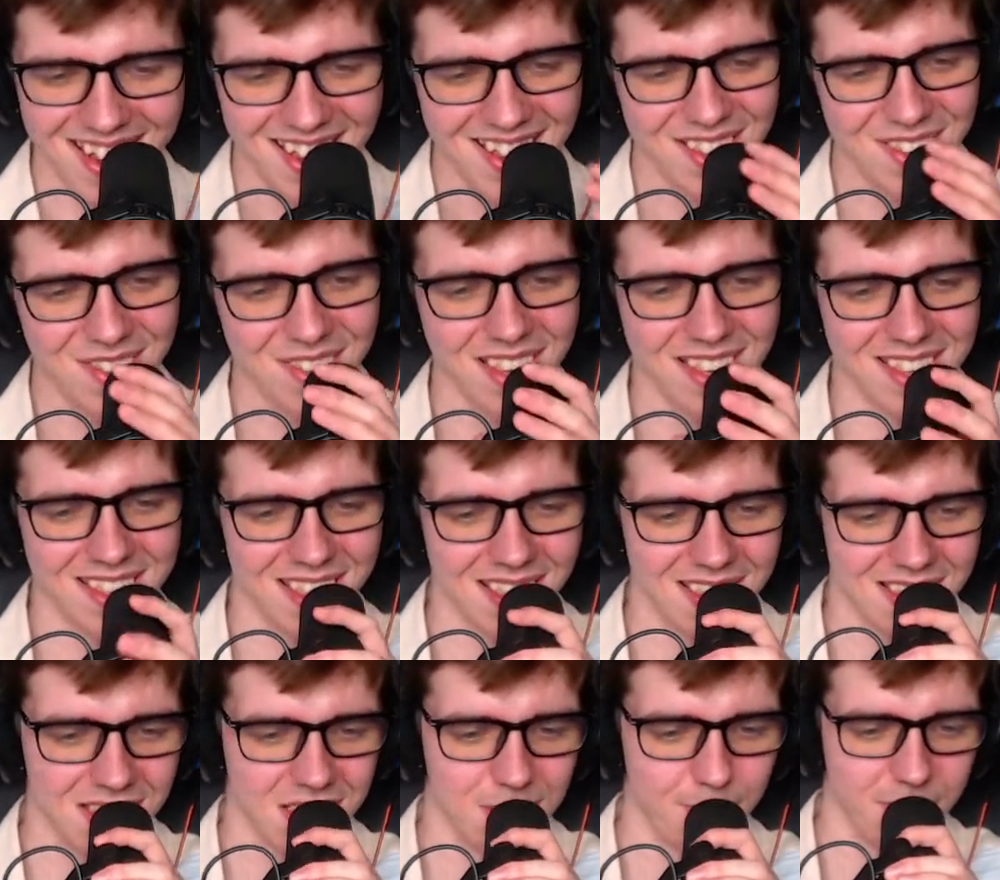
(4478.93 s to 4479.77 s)
So yes,
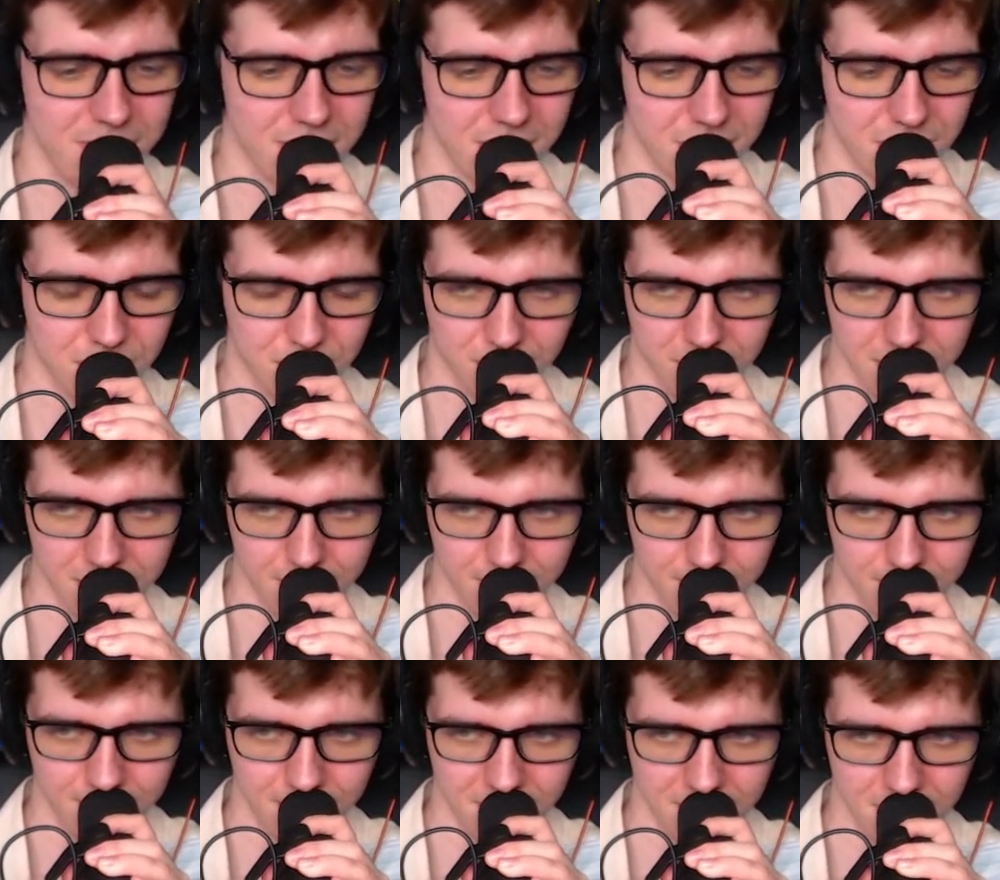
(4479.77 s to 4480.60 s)
this has been the stream.
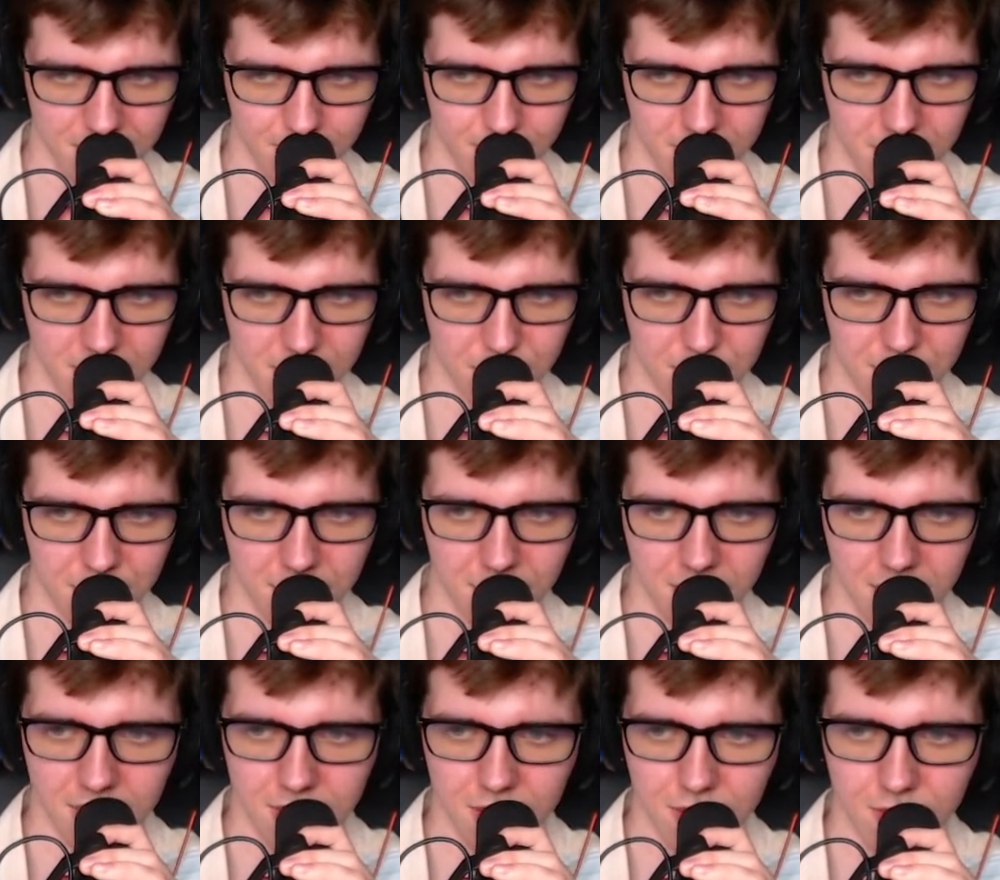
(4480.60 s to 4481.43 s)
This has been the
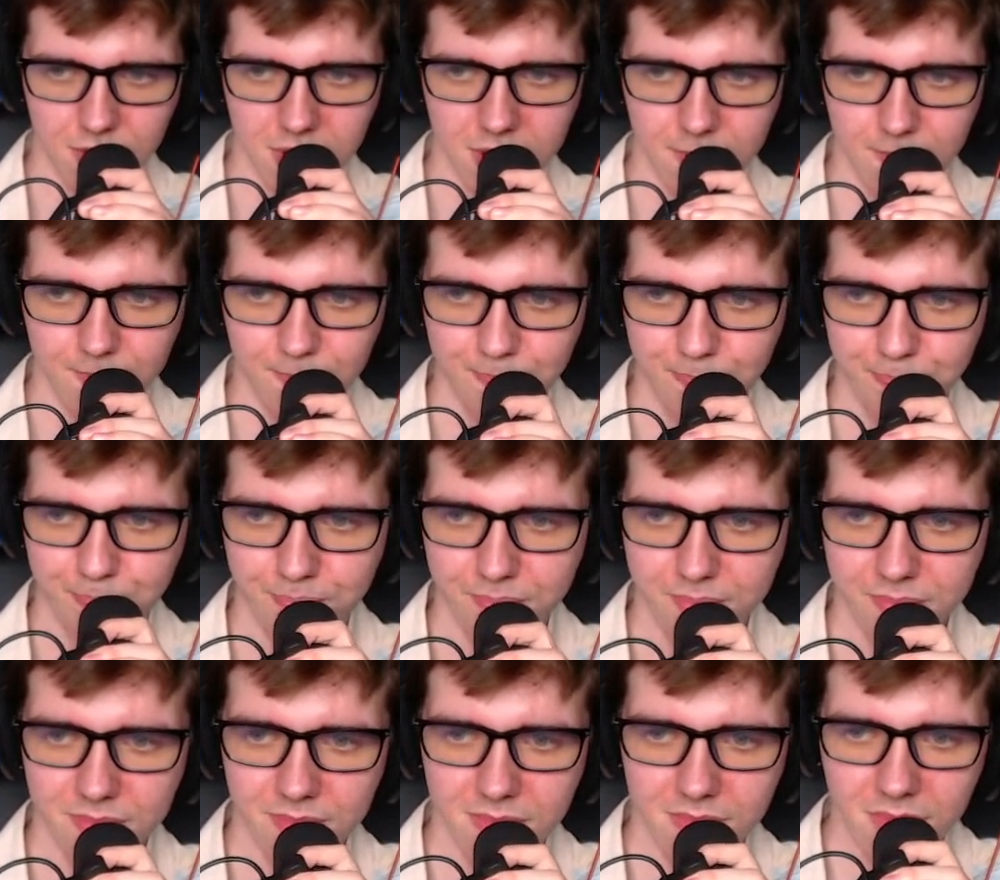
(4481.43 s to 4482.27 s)
chill stream.
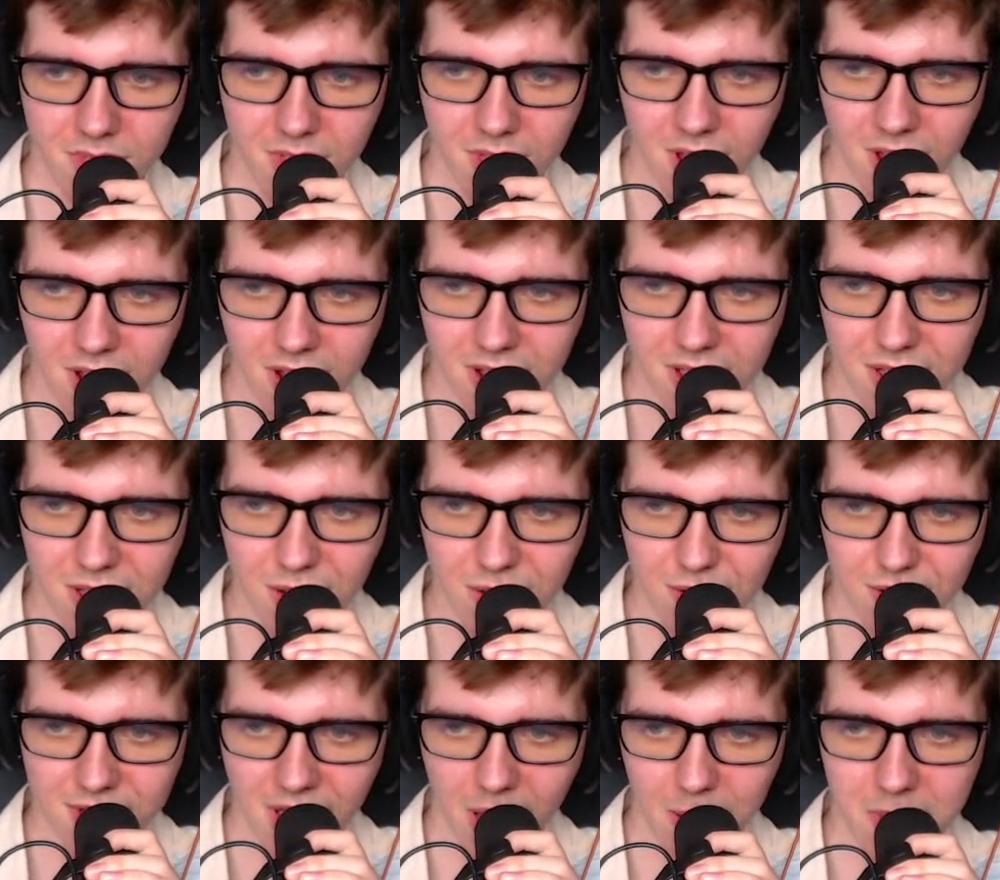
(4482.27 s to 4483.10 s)

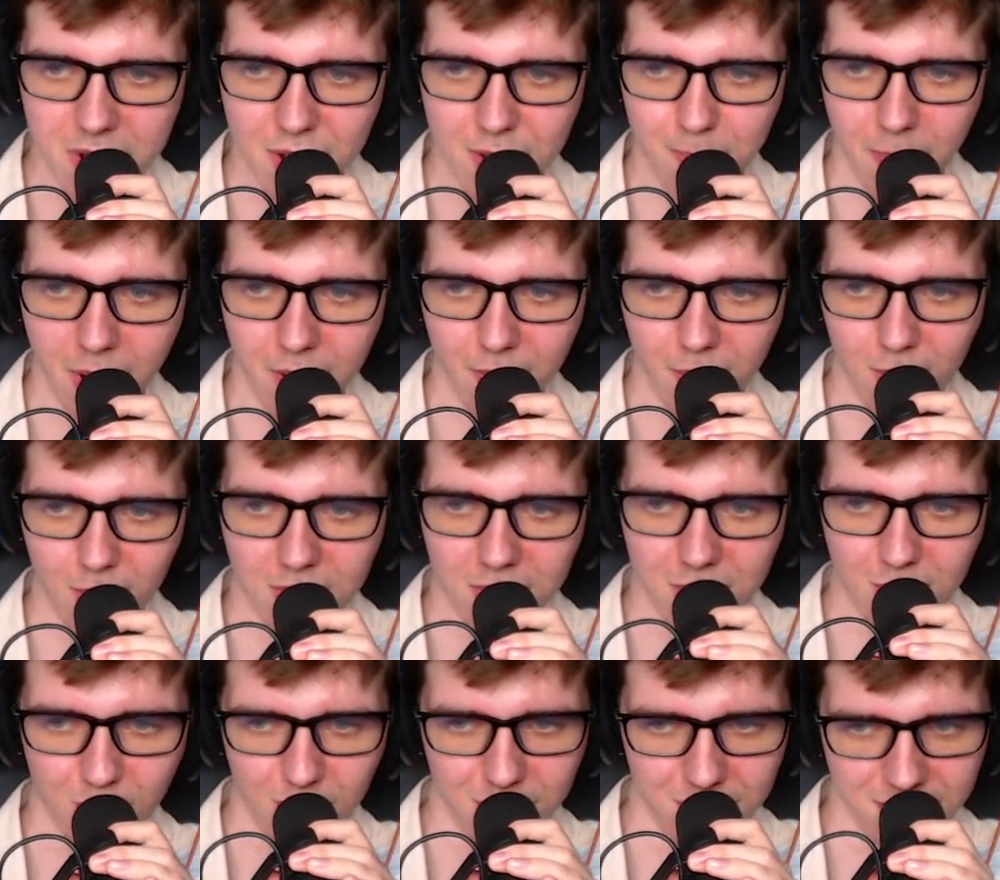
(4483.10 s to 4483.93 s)
Don't damage my
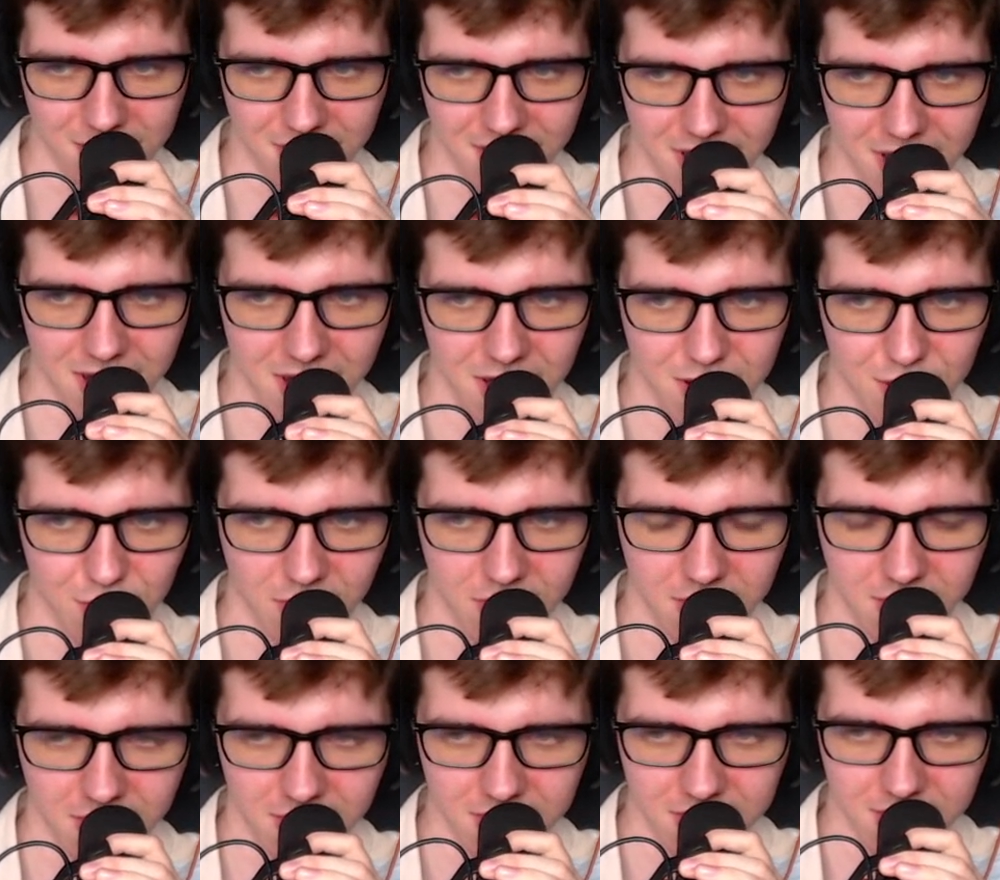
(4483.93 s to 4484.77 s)
vocal cords again. I'll
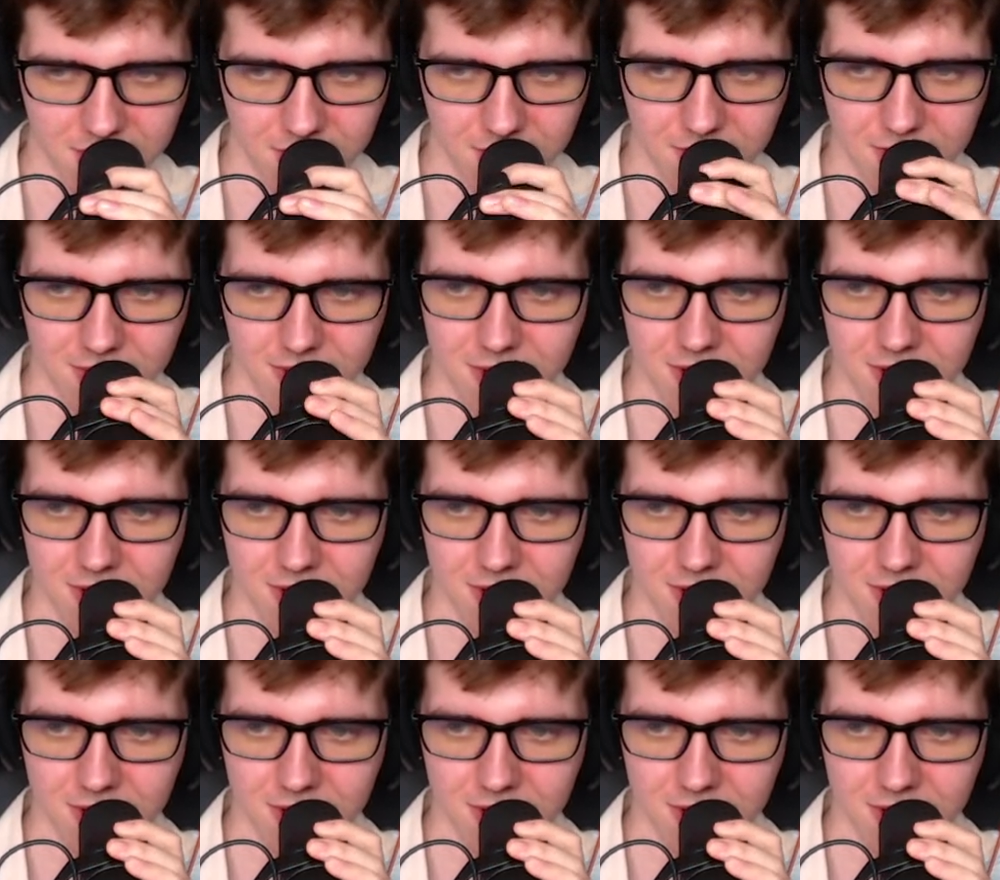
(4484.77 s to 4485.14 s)
try not to.